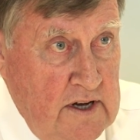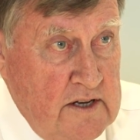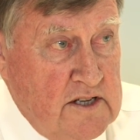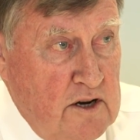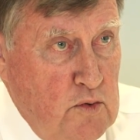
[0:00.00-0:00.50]

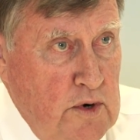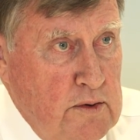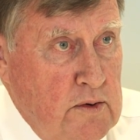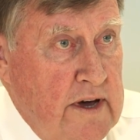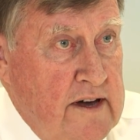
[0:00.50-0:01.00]
So we
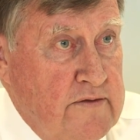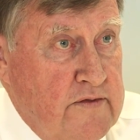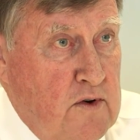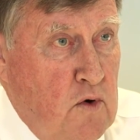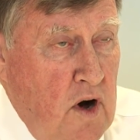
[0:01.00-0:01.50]
will
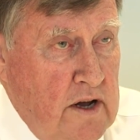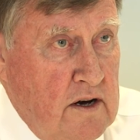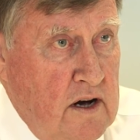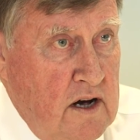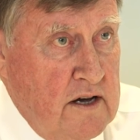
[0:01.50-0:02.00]
have quite
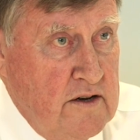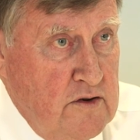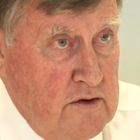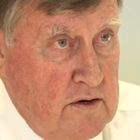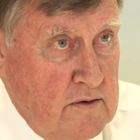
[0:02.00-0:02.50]
a high
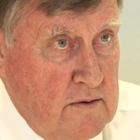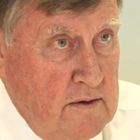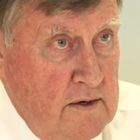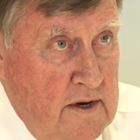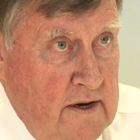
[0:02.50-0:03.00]
hurdle
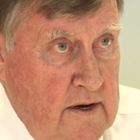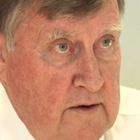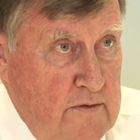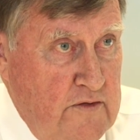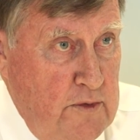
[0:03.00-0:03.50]

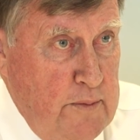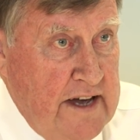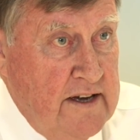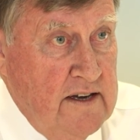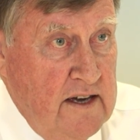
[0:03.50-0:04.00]
for
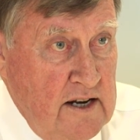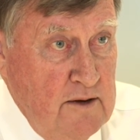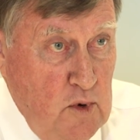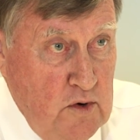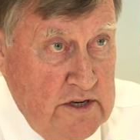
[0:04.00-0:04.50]
making any
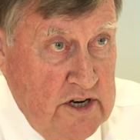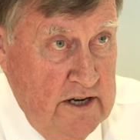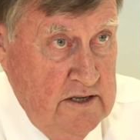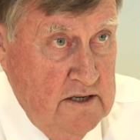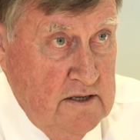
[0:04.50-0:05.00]
more
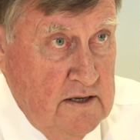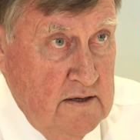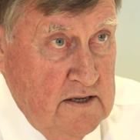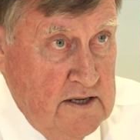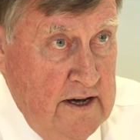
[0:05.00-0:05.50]
changes to
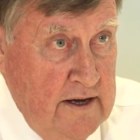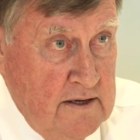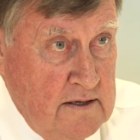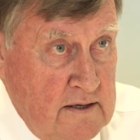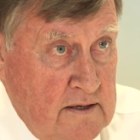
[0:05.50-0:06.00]
the
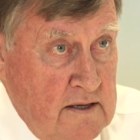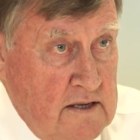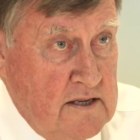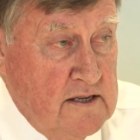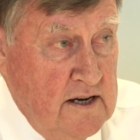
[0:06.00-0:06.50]
standard. At
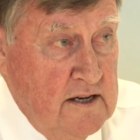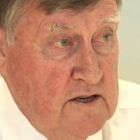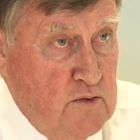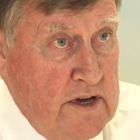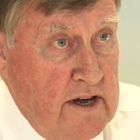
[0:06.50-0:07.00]
this
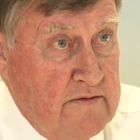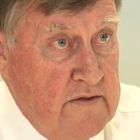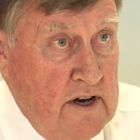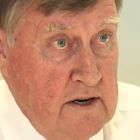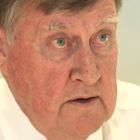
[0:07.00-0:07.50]
stage, we have
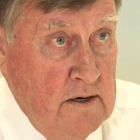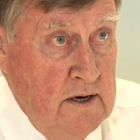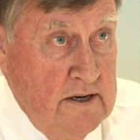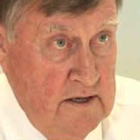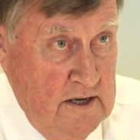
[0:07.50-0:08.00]
no
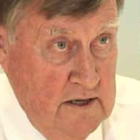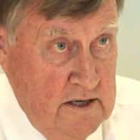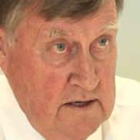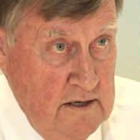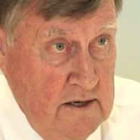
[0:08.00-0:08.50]

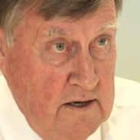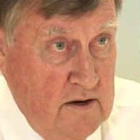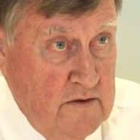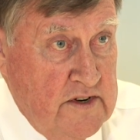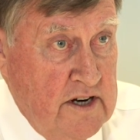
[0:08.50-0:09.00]
intention
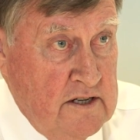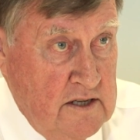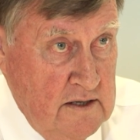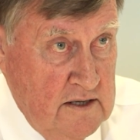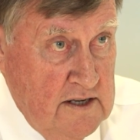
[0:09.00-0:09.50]
of
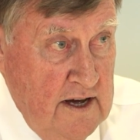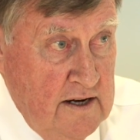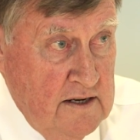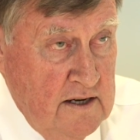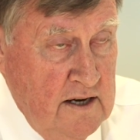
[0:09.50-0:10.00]
changing the
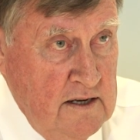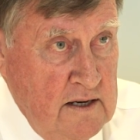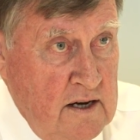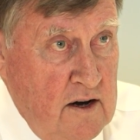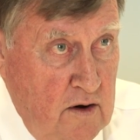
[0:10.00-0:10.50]
standard again.
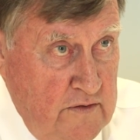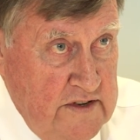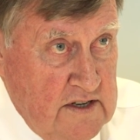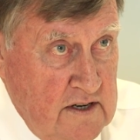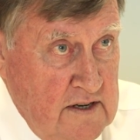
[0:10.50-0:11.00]

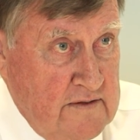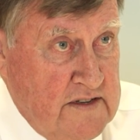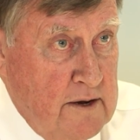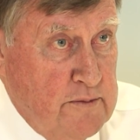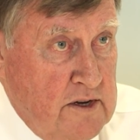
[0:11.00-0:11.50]
Obviously, if
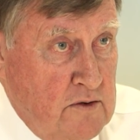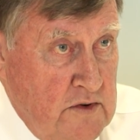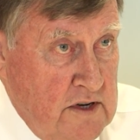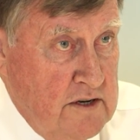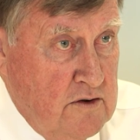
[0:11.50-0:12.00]
something
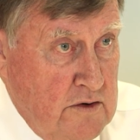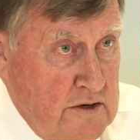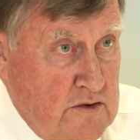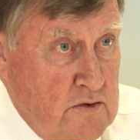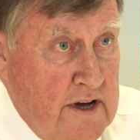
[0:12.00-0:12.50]
really
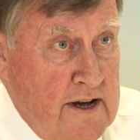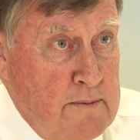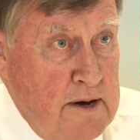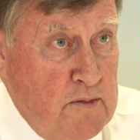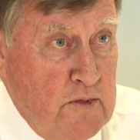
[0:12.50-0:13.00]
crucial came
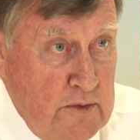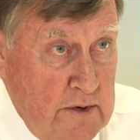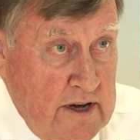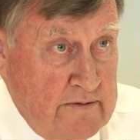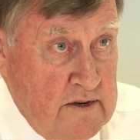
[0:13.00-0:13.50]
up, we
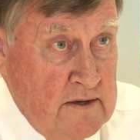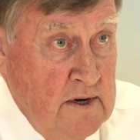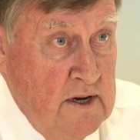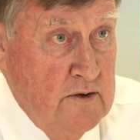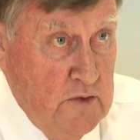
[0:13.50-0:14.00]
would have to
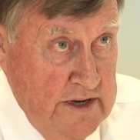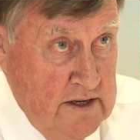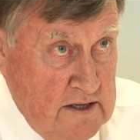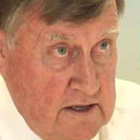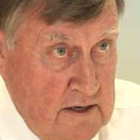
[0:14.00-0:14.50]

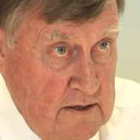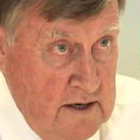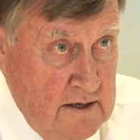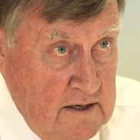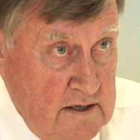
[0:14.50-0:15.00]
reconsider
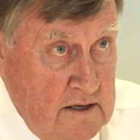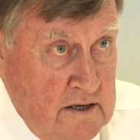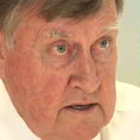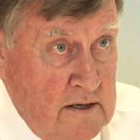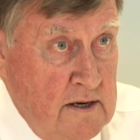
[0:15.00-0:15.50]
that
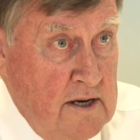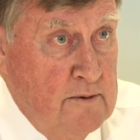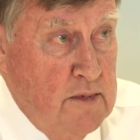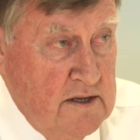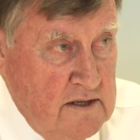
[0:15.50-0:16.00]
decision.
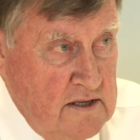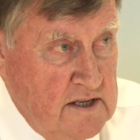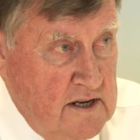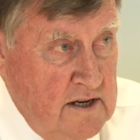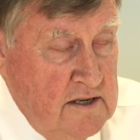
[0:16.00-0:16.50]
But at this
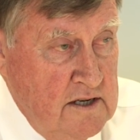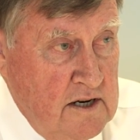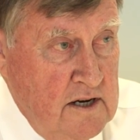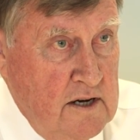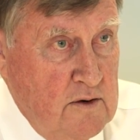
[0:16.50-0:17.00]
stage,
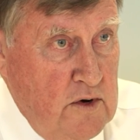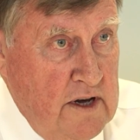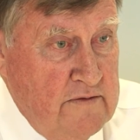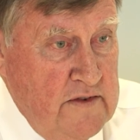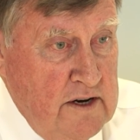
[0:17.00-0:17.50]
we
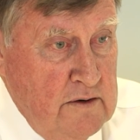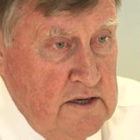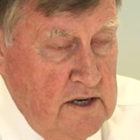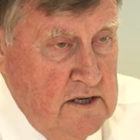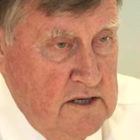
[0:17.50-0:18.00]
have no
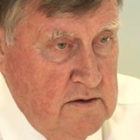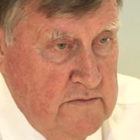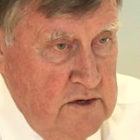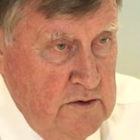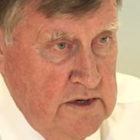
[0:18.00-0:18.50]
intention
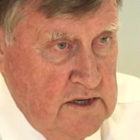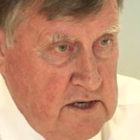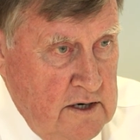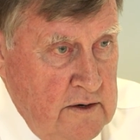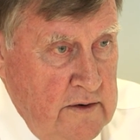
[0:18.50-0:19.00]
of doing
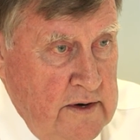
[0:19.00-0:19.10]
so.